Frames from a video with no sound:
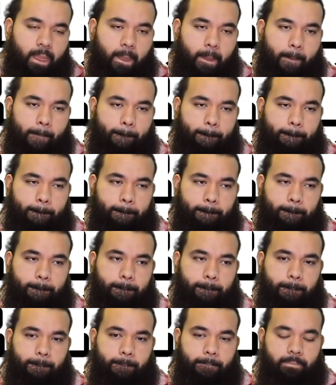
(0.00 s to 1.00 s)

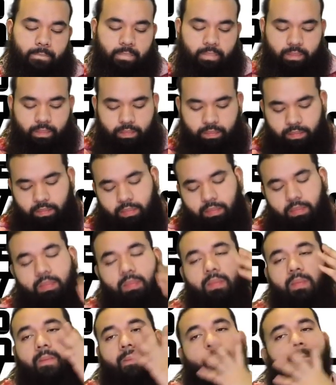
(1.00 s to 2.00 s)

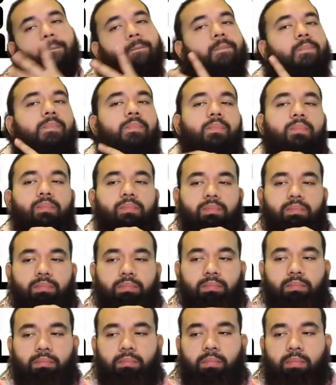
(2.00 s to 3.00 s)

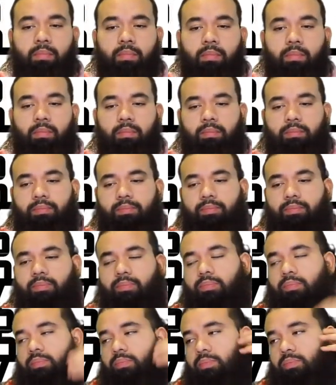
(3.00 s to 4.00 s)

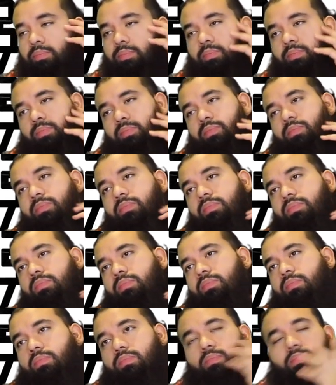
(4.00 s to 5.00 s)

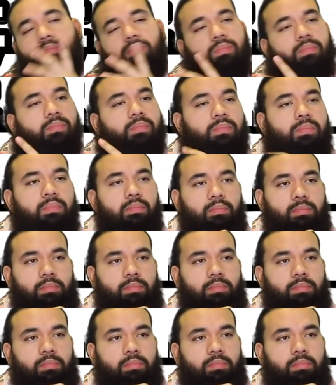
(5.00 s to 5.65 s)
No words are spoken by the person on screen.